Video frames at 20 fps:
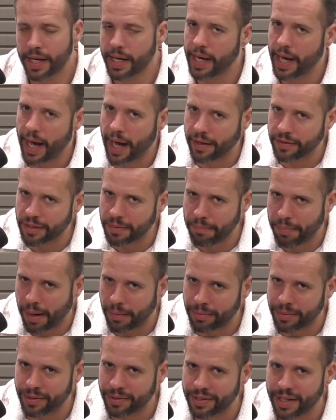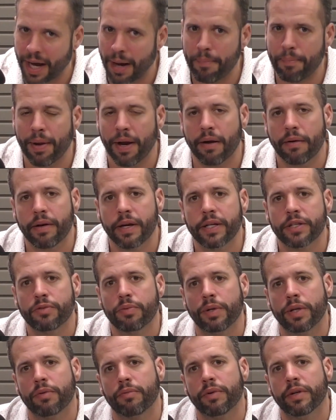Housing bubbles are periods
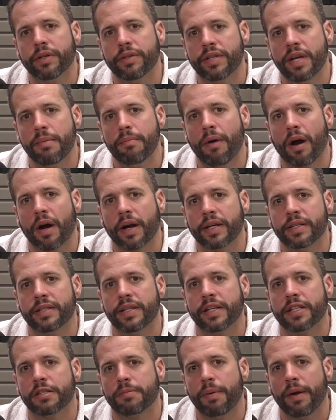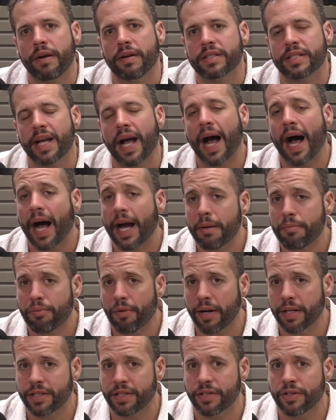when the real estate market is experiencing high
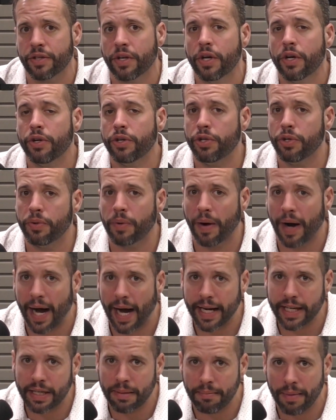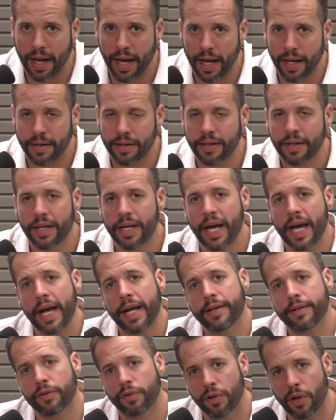prices due to high demand
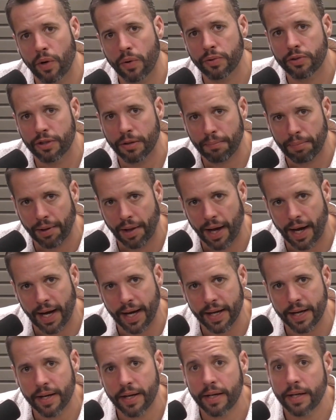and low supply.